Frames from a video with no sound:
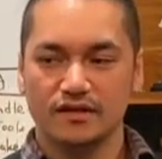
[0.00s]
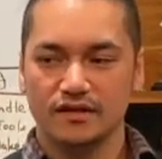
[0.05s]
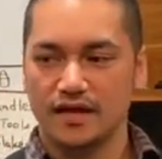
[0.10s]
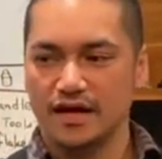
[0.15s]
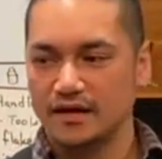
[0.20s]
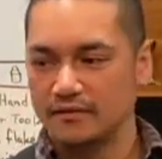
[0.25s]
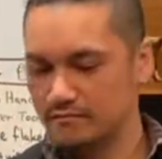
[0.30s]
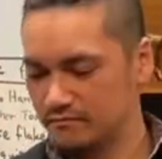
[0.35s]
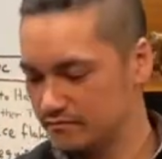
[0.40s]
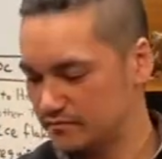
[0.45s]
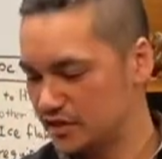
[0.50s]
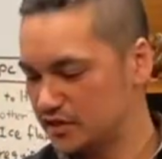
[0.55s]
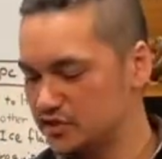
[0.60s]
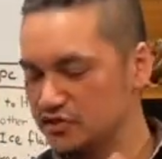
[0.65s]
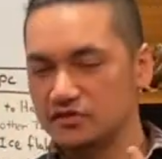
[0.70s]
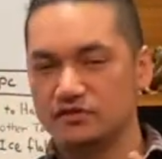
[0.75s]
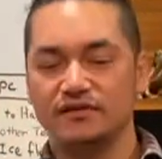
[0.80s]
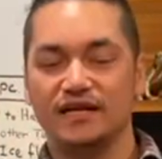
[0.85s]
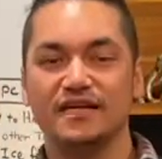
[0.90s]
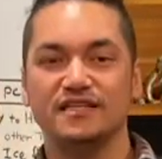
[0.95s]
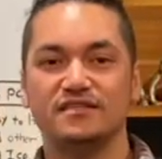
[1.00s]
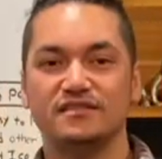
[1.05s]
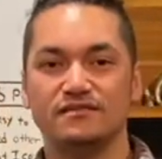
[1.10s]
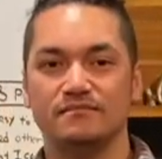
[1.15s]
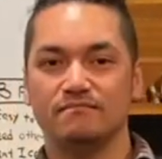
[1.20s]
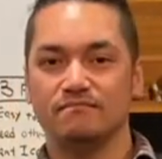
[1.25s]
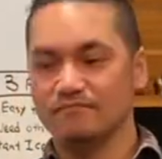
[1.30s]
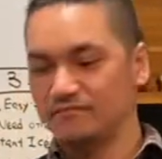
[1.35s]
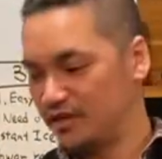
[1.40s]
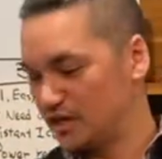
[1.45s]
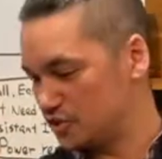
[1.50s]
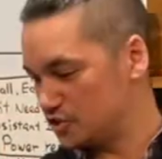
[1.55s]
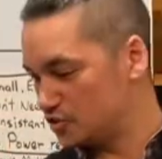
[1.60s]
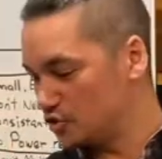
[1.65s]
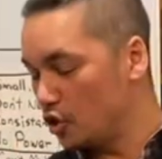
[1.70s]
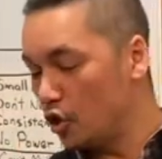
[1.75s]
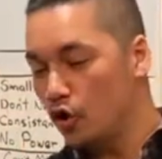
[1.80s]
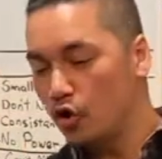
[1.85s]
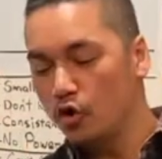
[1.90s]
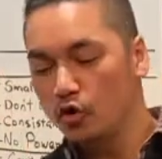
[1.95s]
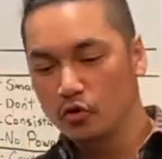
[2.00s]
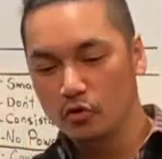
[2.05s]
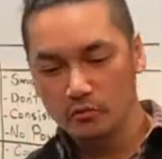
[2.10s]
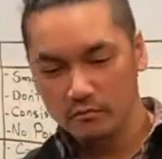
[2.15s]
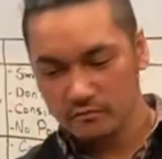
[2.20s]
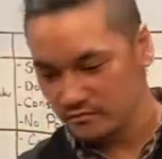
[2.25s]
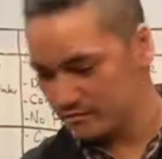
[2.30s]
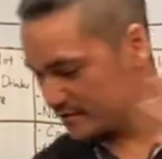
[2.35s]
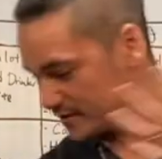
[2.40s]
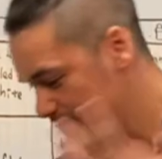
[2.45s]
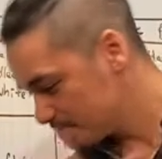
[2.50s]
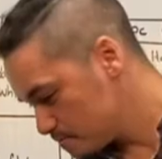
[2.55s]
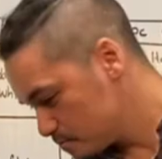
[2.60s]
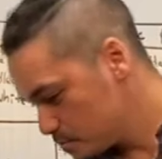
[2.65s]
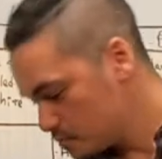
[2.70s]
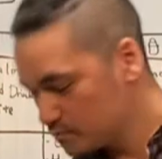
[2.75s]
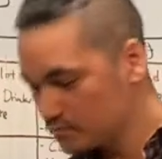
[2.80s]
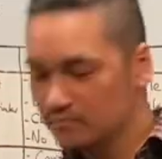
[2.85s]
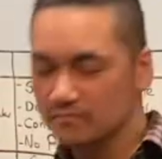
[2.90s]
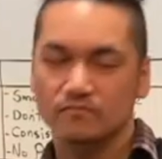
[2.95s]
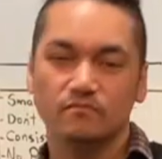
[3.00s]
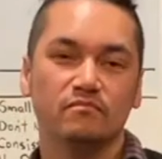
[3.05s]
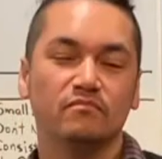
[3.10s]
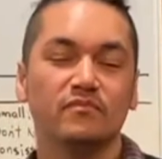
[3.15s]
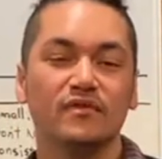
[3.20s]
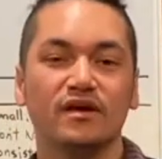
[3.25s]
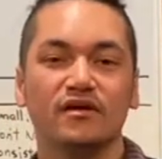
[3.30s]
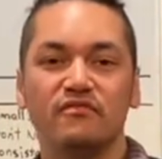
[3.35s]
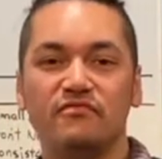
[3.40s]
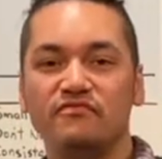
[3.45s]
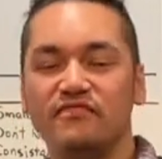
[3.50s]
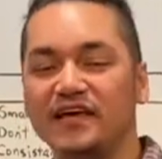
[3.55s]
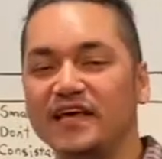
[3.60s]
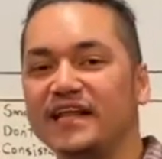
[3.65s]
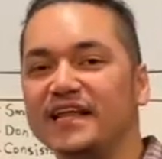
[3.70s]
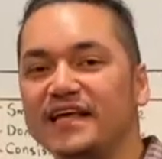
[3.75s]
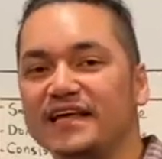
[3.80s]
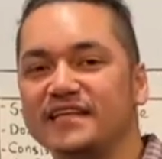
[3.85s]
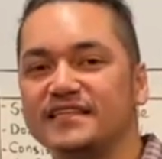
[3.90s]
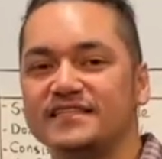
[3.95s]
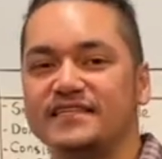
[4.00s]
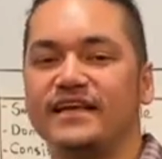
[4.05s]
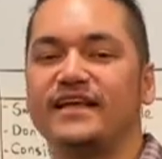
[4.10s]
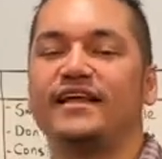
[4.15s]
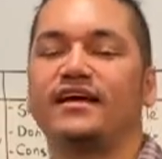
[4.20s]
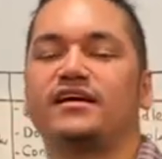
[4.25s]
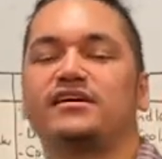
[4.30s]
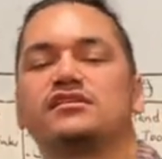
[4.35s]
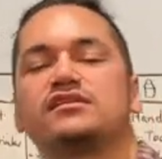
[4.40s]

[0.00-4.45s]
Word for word: Like there's that's there's no feelings in it.